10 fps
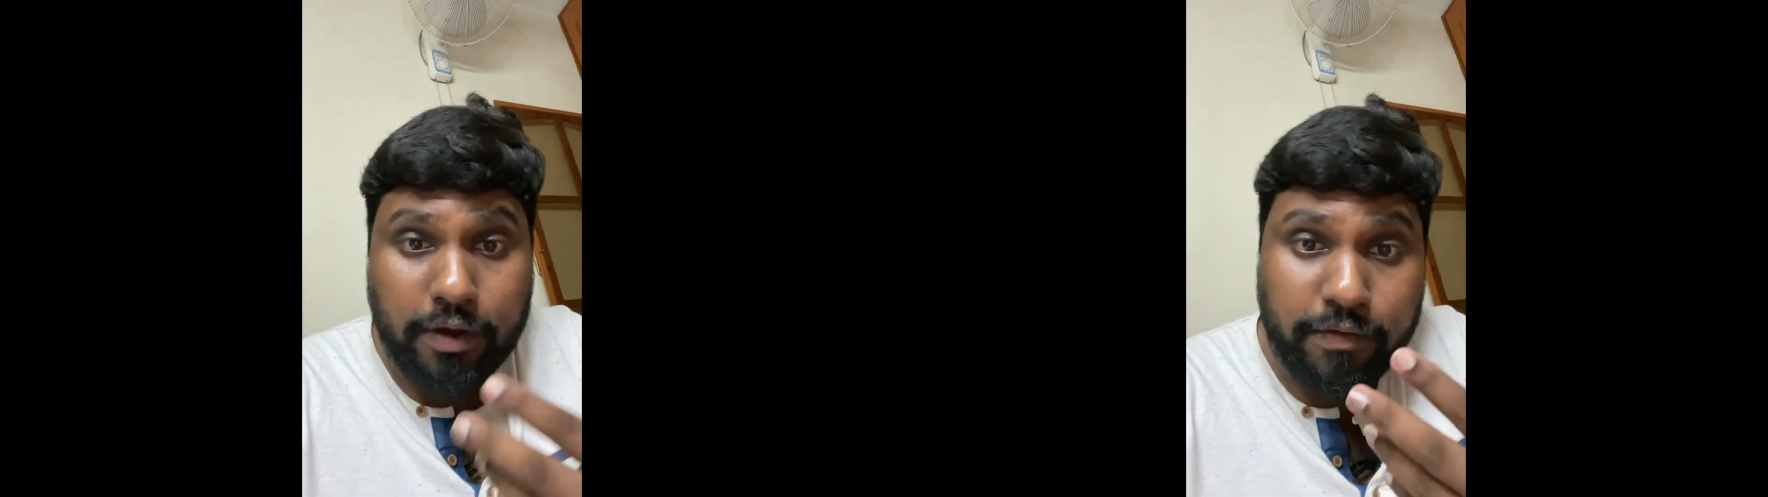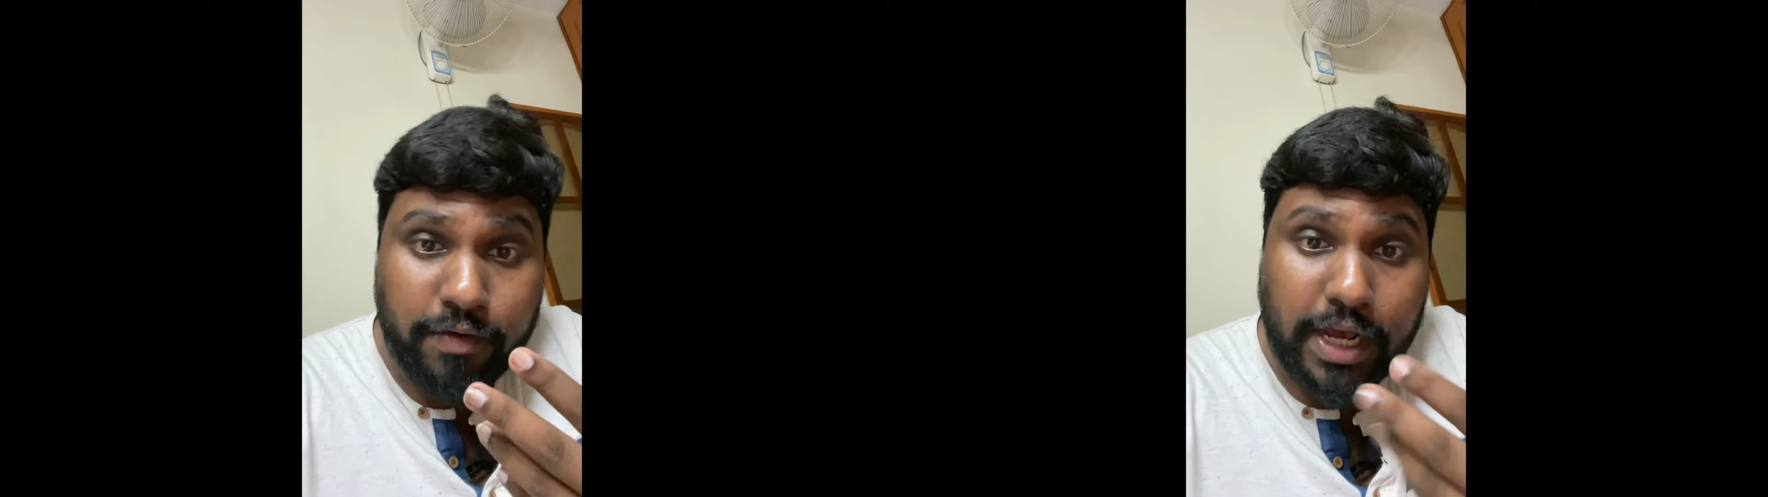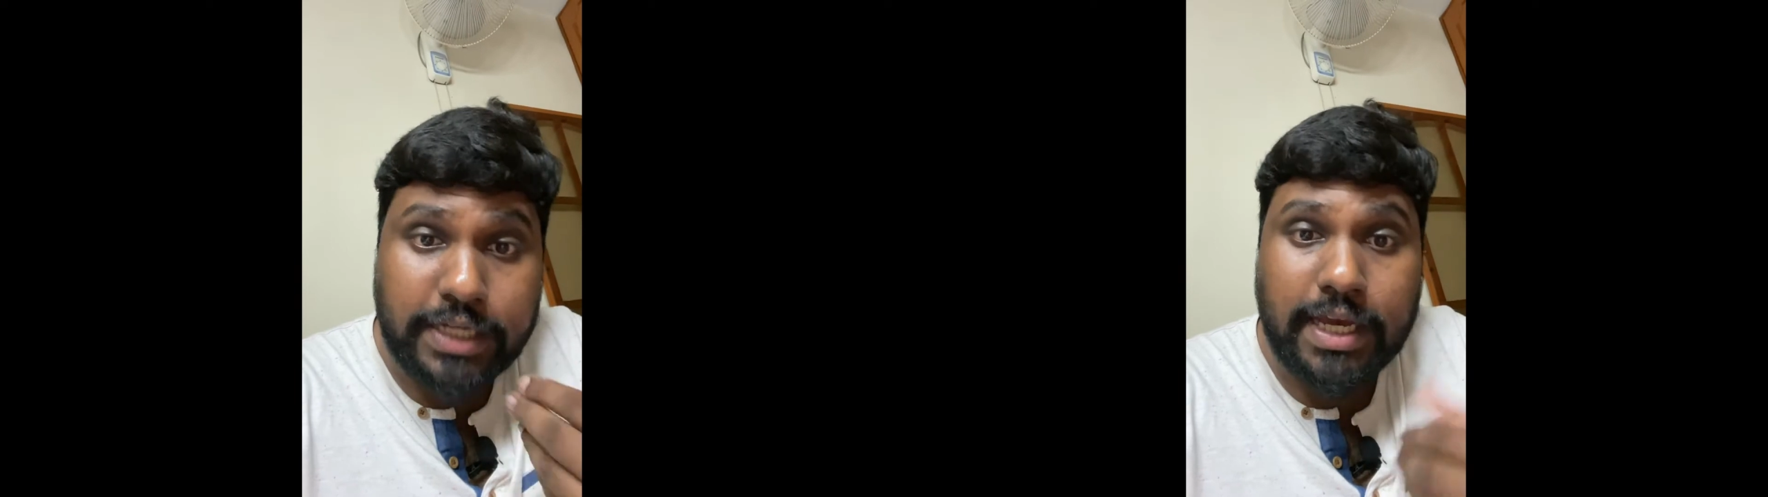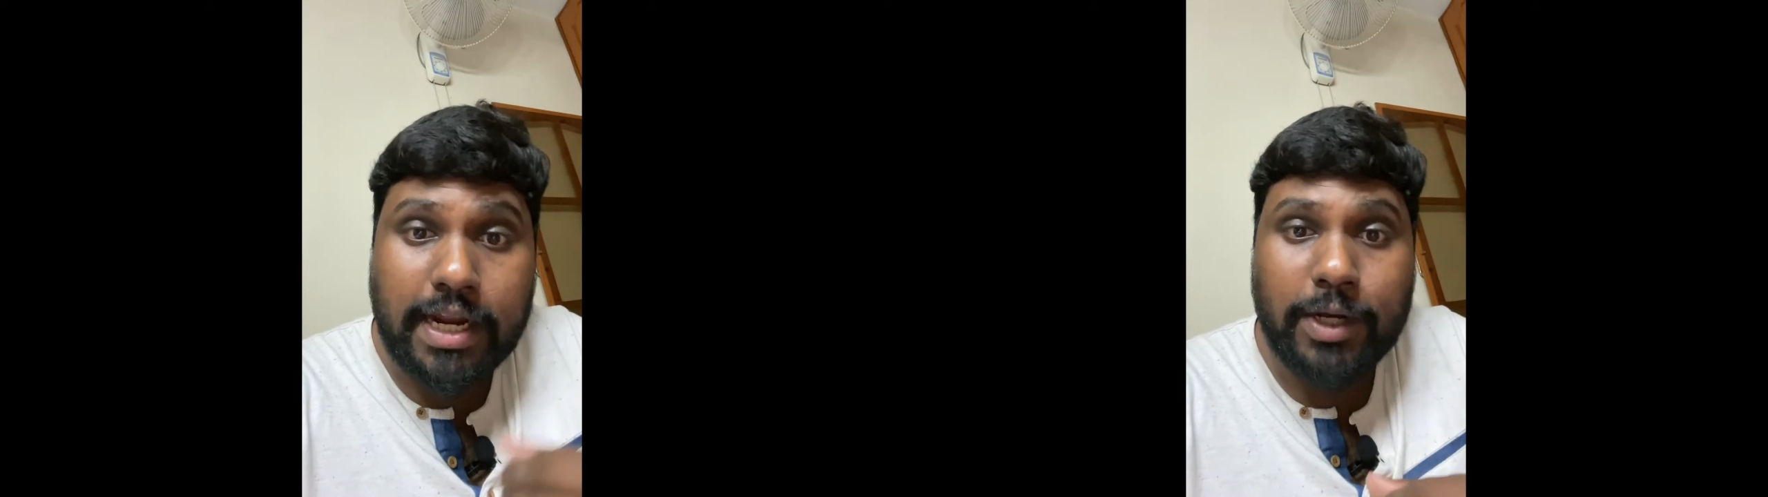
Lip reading: of Raja